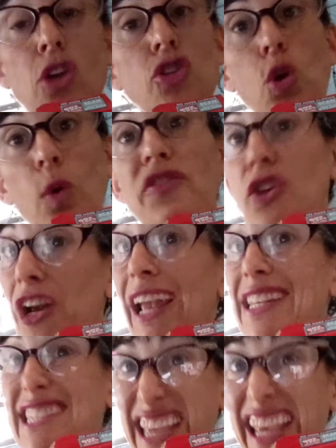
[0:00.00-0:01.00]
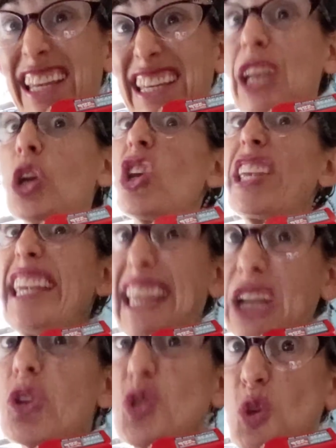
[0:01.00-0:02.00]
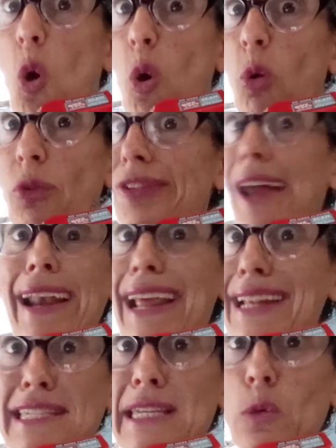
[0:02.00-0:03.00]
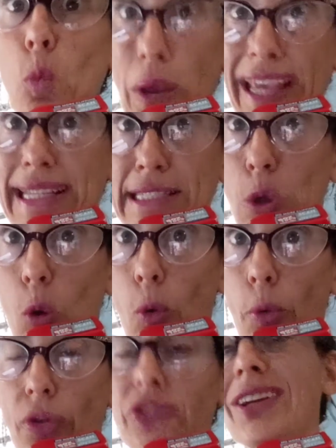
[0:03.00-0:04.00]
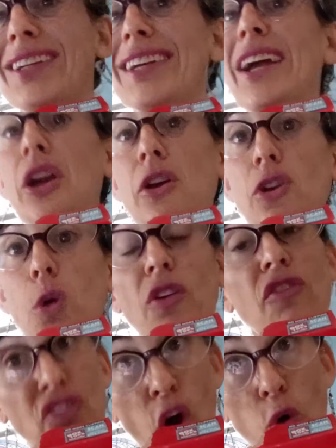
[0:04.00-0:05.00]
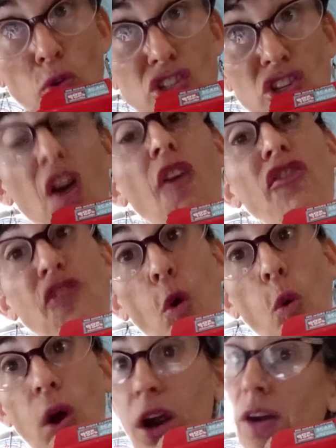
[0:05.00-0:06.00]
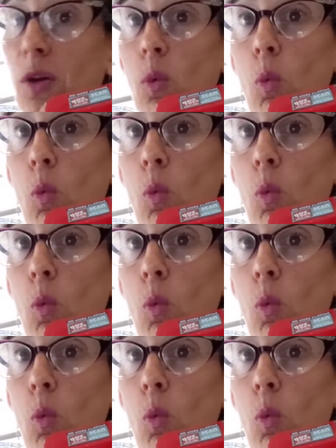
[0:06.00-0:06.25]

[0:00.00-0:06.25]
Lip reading: So if you're 18 years old, not 18 weeks old, go to vote for